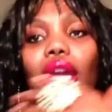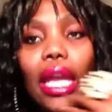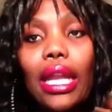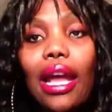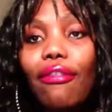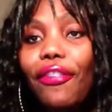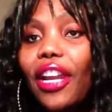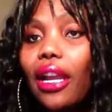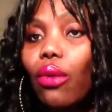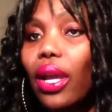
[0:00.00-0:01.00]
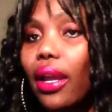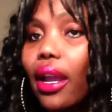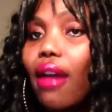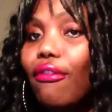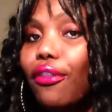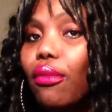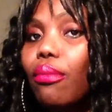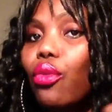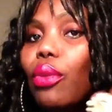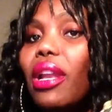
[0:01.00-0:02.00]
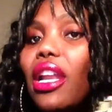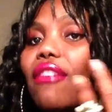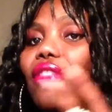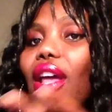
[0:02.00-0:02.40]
in Africa, where I come from, we believe